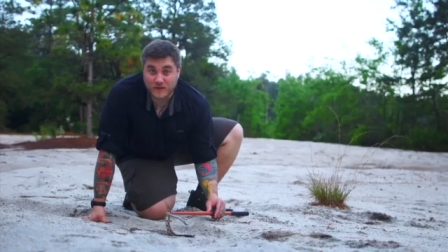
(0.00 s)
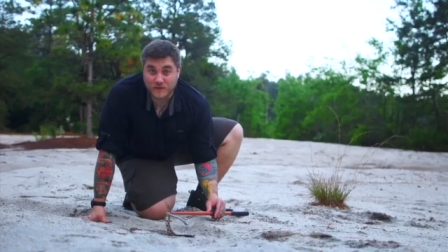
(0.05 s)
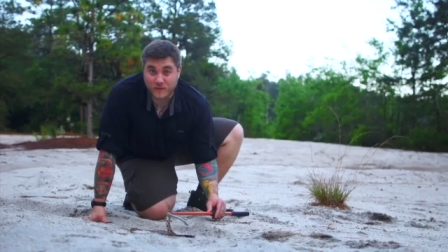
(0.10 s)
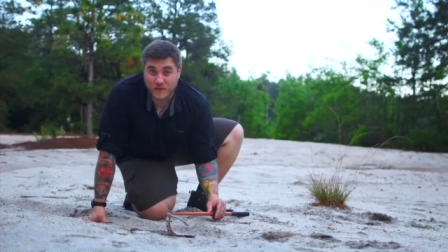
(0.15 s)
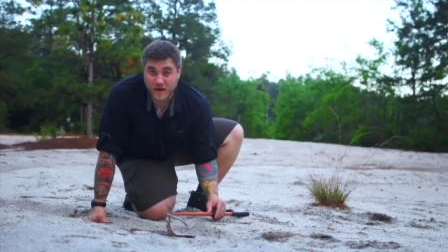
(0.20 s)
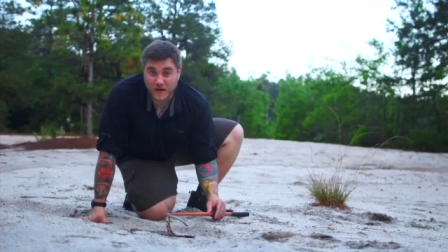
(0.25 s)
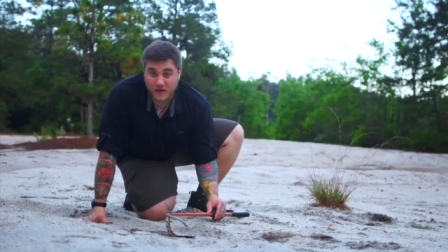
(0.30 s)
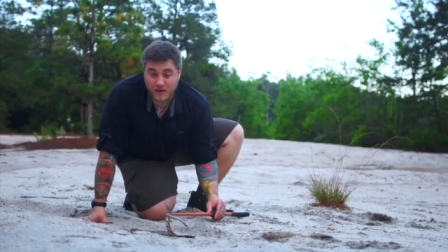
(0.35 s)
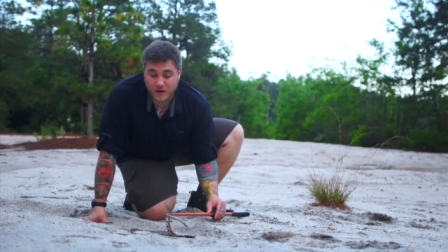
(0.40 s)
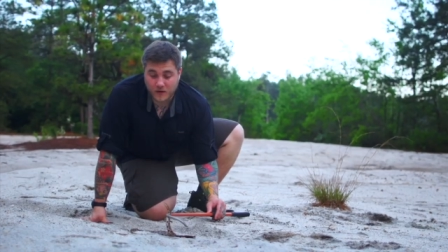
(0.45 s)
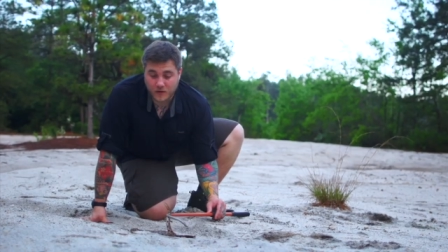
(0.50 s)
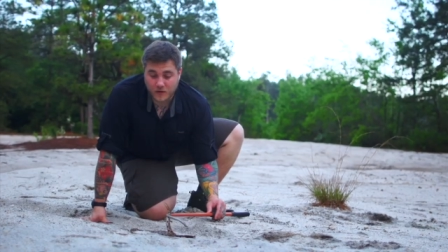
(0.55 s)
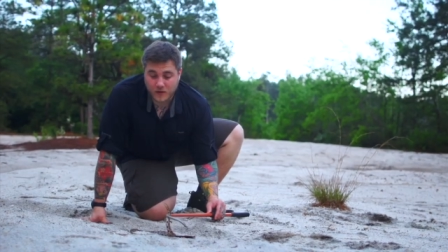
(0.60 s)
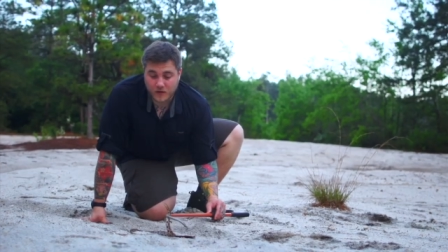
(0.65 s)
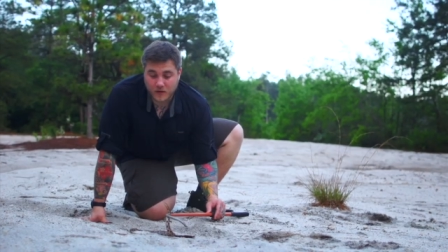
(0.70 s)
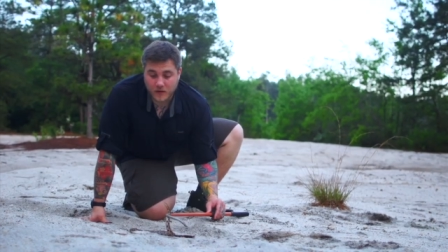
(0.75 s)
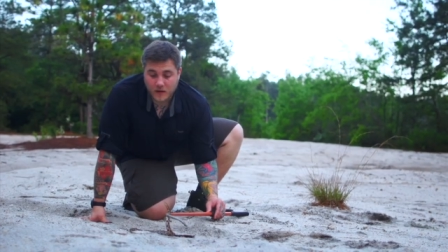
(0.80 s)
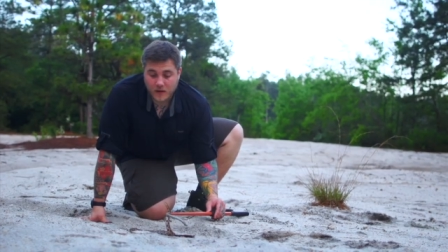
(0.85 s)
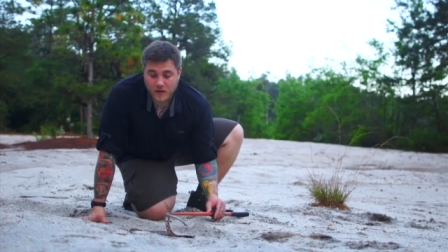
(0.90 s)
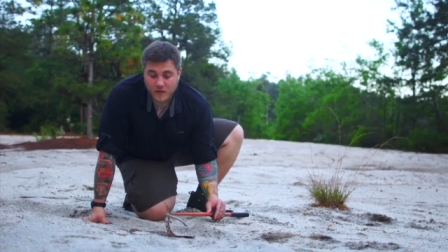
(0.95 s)
he's very
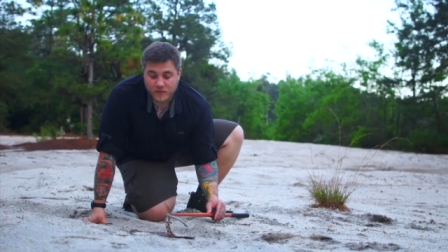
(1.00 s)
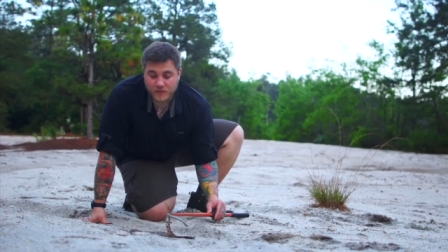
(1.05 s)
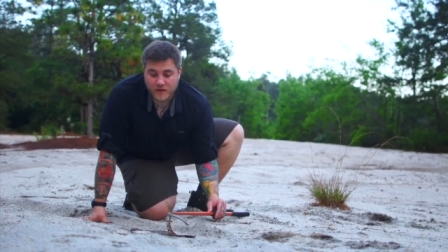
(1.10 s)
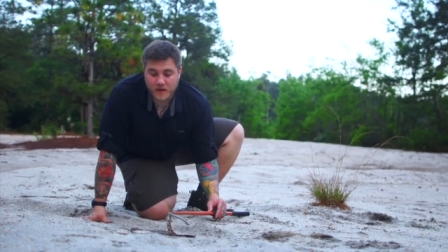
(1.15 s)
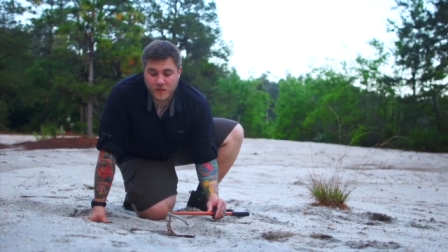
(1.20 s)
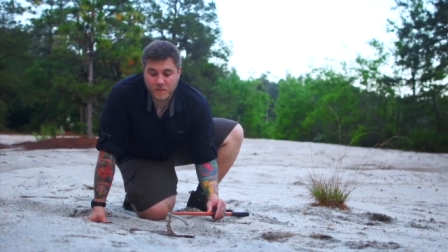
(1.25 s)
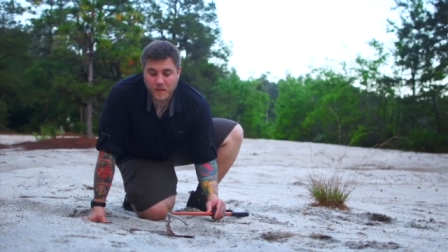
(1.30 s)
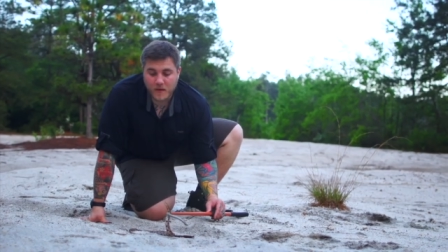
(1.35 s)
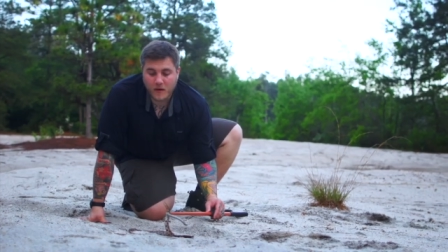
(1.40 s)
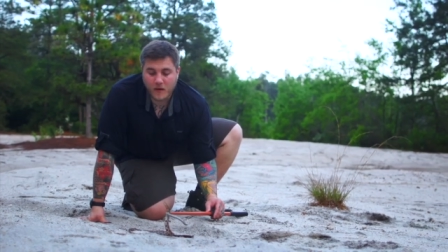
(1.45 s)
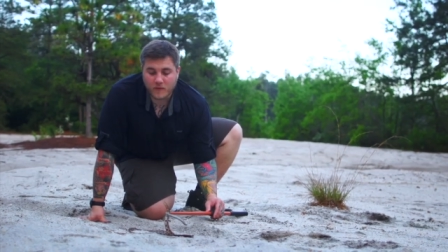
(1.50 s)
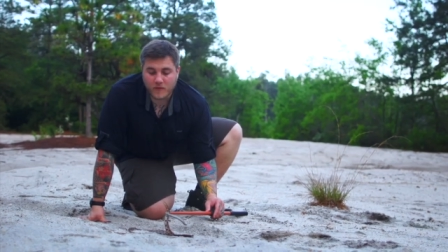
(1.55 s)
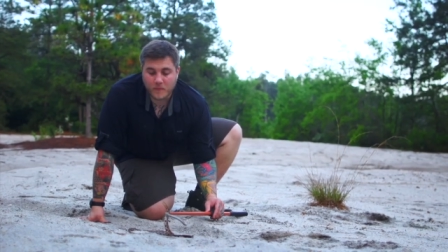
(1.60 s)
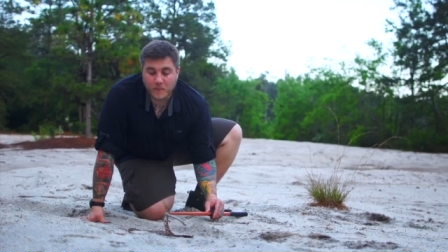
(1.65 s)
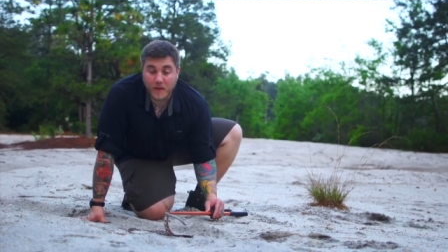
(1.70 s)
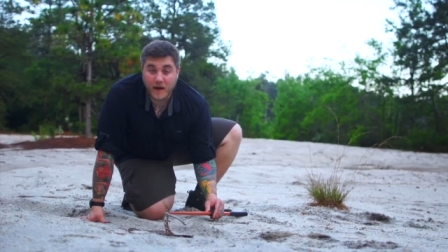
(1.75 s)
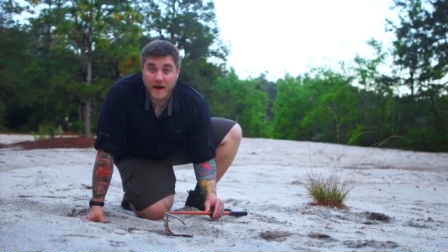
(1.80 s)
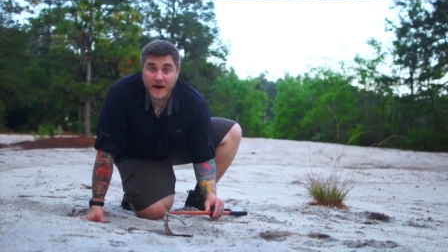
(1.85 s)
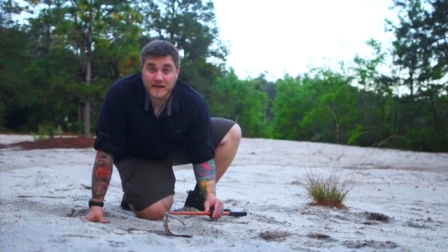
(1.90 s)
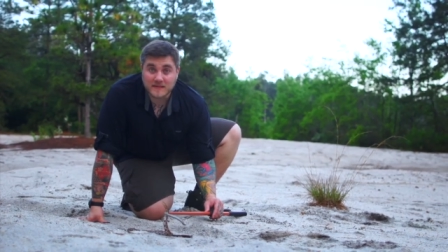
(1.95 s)
good. Think about all the
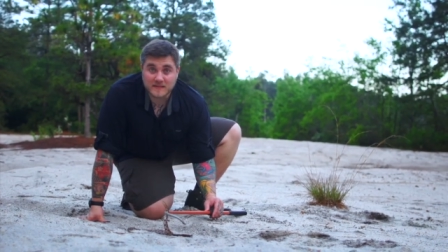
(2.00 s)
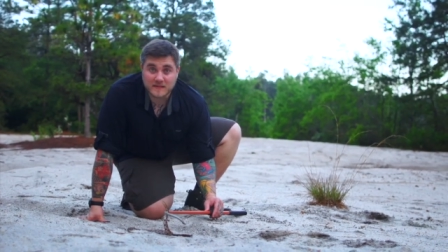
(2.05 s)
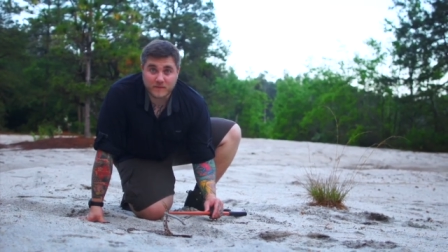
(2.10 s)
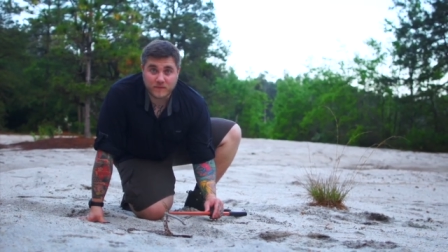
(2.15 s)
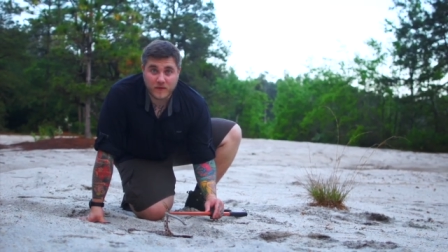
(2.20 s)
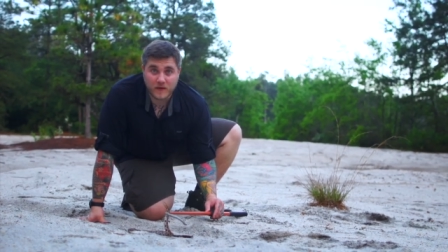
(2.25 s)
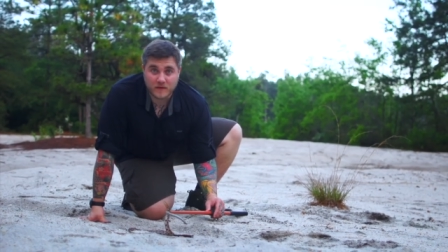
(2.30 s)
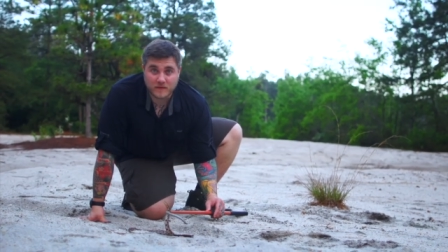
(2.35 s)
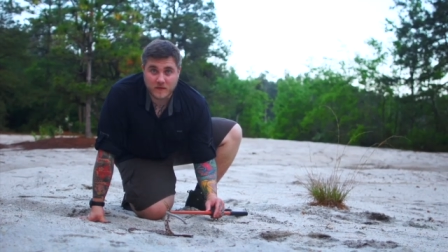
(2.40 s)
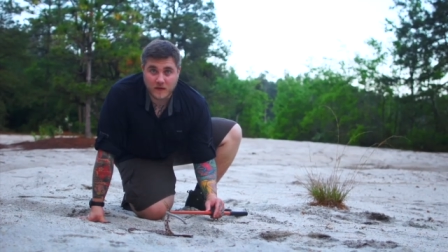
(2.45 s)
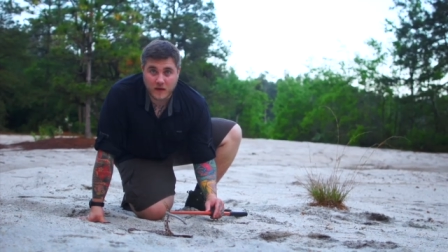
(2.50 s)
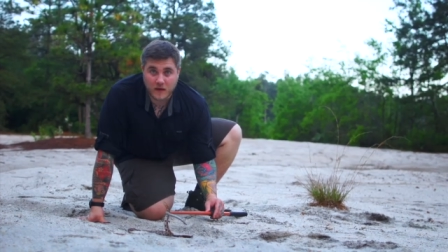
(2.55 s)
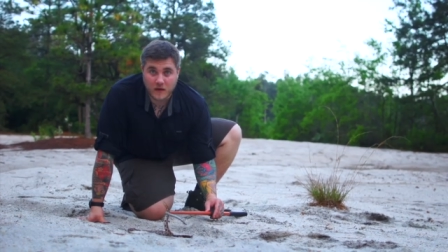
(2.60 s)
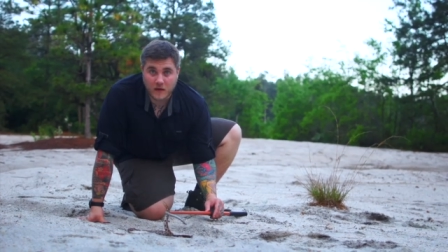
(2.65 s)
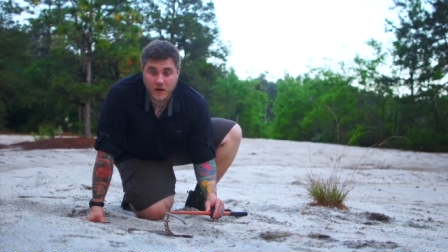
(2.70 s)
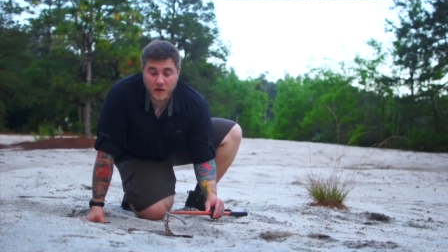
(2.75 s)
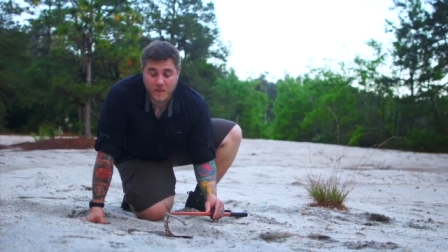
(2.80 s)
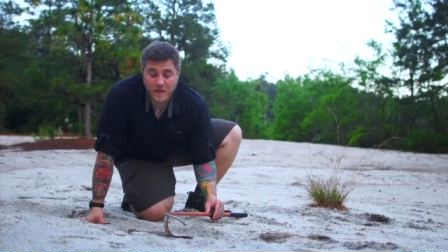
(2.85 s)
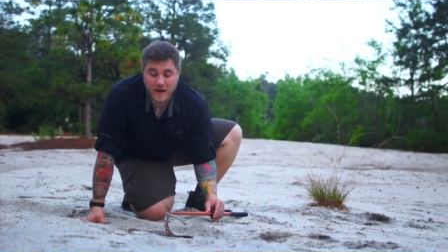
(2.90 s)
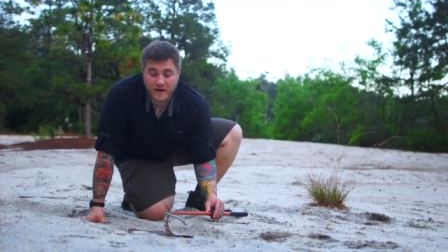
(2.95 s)
positive things that can
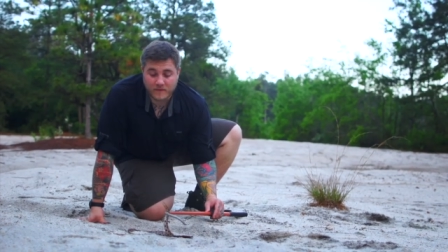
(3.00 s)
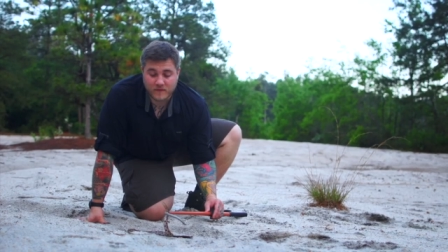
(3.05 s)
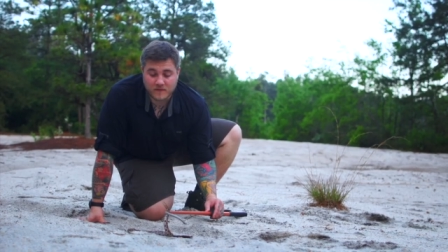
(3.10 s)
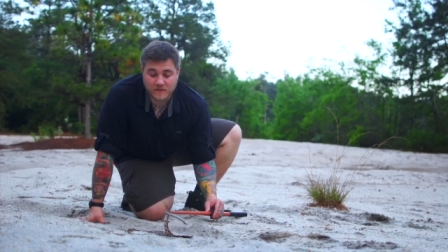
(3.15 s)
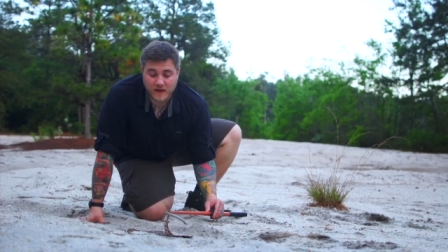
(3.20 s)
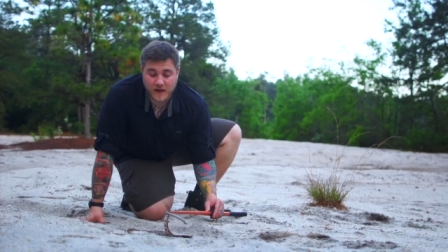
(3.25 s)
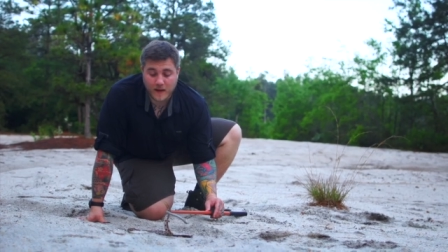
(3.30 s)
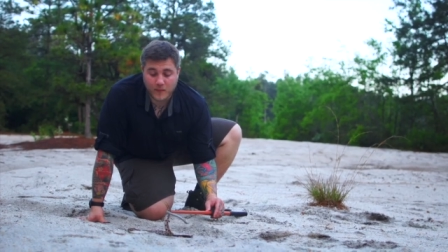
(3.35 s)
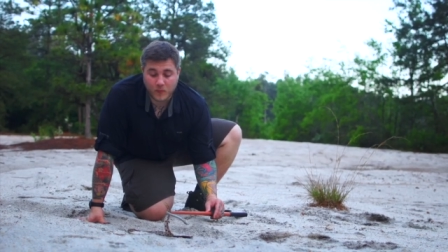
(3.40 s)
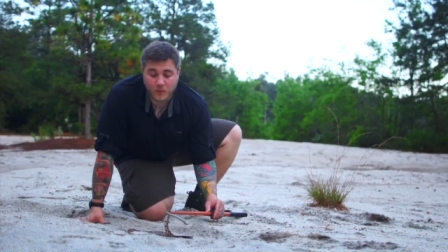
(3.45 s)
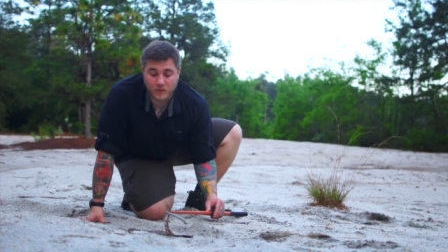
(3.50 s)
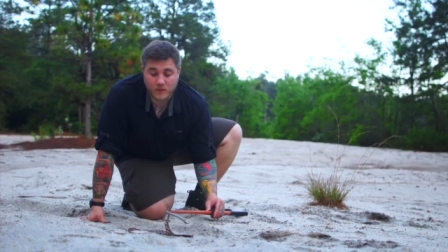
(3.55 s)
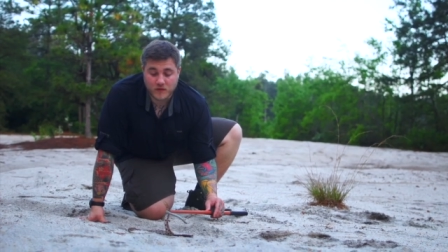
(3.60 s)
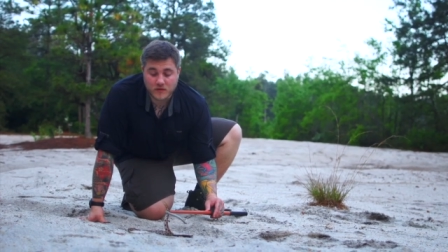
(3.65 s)
come out of this animal.